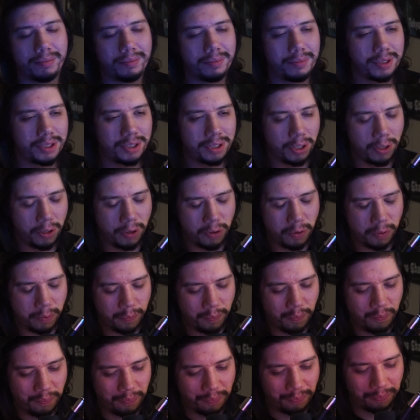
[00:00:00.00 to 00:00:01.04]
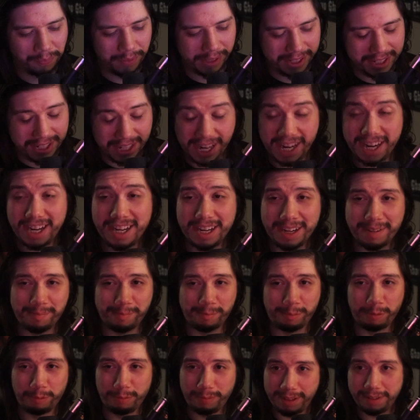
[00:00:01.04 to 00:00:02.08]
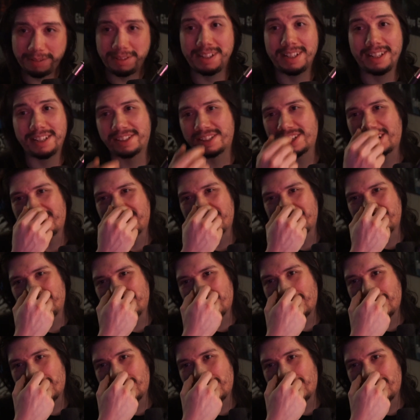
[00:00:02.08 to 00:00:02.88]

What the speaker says: So, today I'm really excited.